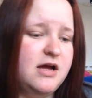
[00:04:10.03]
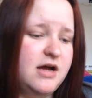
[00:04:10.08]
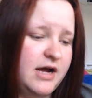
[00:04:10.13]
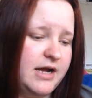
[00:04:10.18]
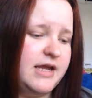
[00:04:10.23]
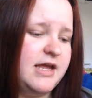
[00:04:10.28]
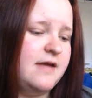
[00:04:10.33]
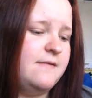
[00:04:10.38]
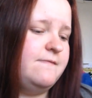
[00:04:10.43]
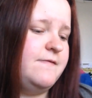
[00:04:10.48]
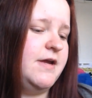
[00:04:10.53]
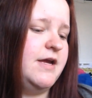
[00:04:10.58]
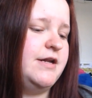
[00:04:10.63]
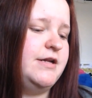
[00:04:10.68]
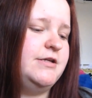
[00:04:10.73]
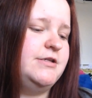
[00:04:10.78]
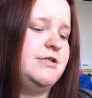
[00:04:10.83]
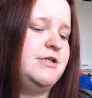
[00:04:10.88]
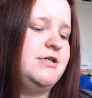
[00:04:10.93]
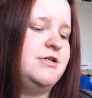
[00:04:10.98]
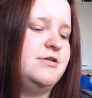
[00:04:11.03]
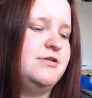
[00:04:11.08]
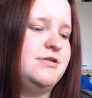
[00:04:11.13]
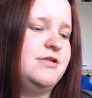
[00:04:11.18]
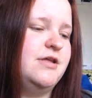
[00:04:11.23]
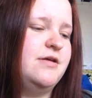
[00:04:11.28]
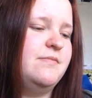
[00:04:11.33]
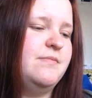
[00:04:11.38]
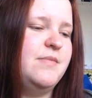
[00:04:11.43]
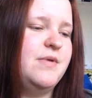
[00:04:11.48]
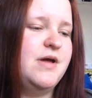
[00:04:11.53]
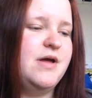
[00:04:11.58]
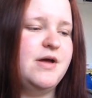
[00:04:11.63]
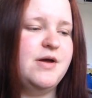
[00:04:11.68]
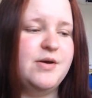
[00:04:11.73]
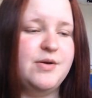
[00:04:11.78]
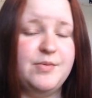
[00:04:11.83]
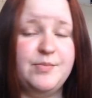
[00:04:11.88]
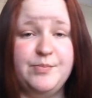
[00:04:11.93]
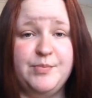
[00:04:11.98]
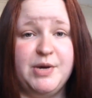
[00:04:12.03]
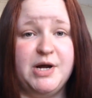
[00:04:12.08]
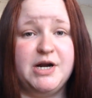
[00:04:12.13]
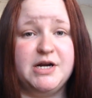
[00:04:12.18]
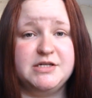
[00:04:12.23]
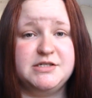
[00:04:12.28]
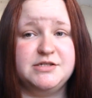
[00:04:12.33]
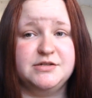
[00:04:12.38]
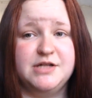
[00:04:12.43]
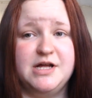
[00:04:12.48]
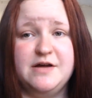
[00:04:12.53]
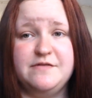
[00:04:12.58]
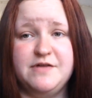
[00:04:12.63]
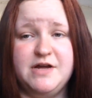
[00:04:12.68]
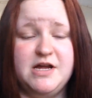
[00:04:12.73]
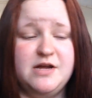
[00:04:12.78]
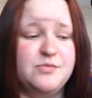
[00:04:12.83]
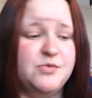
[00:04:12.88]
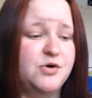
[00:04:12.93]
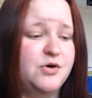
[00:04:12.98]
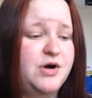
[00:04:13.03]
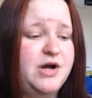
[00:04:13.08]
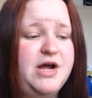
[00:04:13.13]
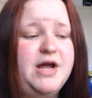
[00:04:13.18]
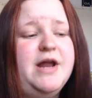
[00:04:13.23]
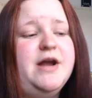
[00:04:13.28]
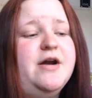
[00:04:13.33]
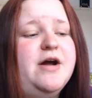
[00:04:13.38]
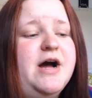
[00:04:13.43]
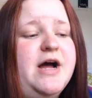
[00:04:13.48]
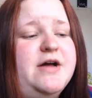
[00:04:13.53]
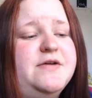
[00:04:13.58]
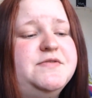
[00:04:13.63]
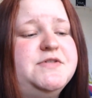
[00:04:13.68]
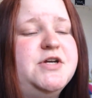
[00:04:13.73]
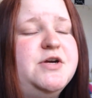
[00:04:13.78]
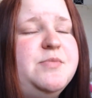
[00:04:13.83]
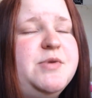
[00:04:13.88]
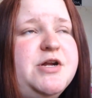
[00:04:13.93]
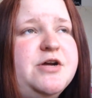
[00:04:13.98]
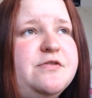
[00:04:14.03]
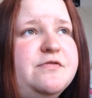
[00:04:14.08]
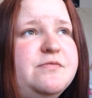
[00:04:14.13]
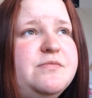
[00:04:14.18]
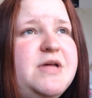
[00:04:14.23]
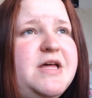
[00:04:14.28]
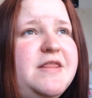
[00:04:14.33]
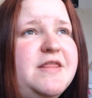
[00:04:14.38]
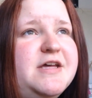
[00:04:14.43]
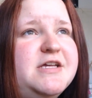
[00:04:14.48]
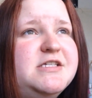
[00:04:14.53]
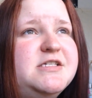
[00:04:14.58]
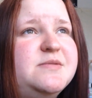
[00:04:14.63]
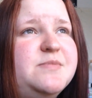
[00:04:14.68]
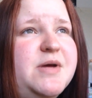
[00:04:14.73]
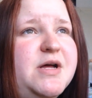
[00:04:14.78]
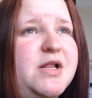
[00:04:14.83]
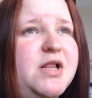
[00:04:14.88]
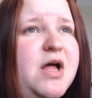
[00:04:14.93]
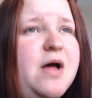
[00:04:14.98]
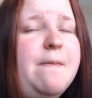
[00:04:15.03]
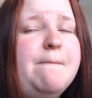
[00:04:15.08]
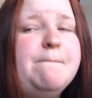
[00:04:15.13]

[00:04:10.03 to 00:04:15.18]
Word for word: I keep forgetting to use them, but I still have a heap more and I have so many of them and they smell